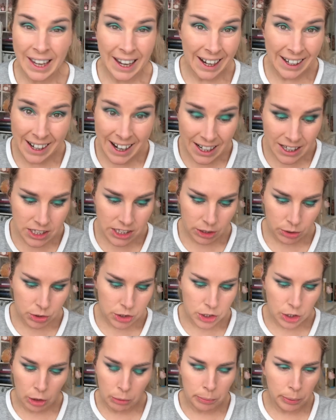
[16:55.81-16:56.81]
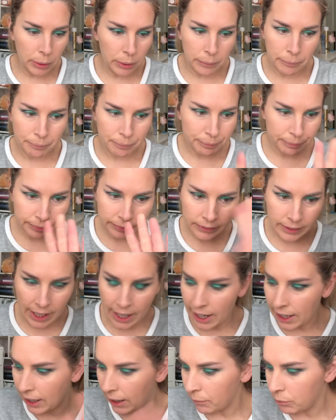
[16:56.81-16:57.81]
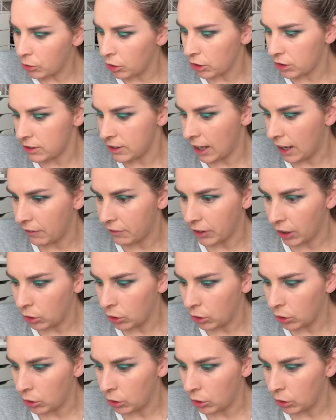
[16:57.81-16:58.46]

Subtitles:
and I do too, but nah, I'm not daft.